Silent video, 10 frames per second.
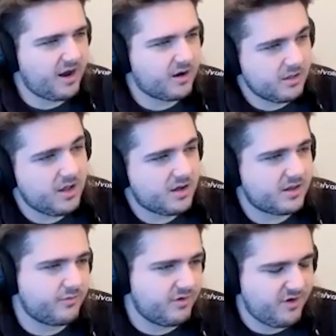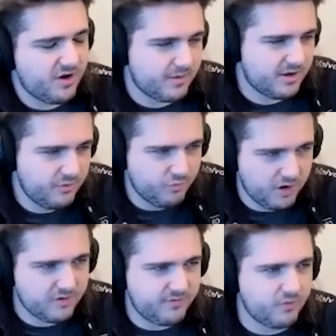out of luck. Like we talked about, you
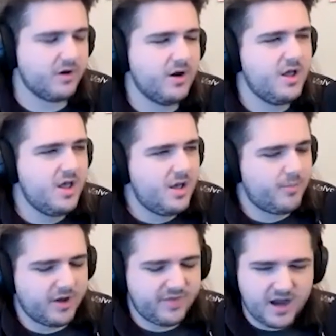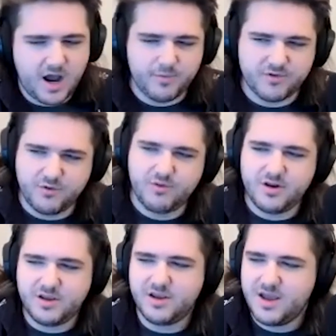worked for it. But that
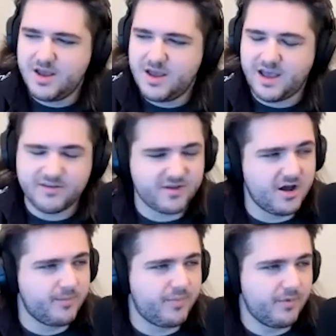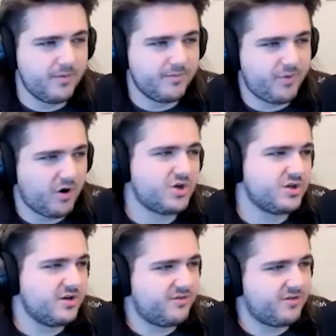opportunity has come
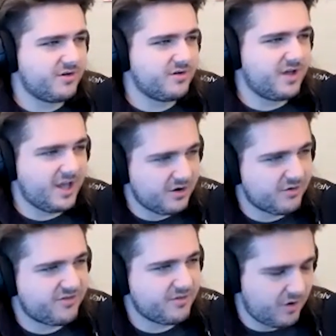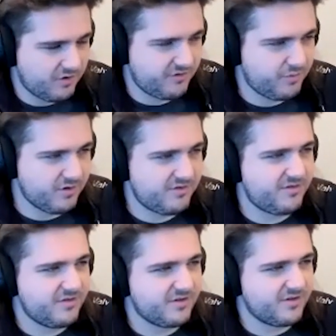partially to Henderson Motorsports,
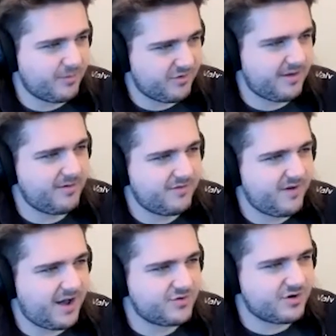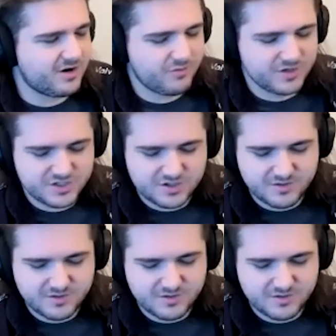the number 75 truck, which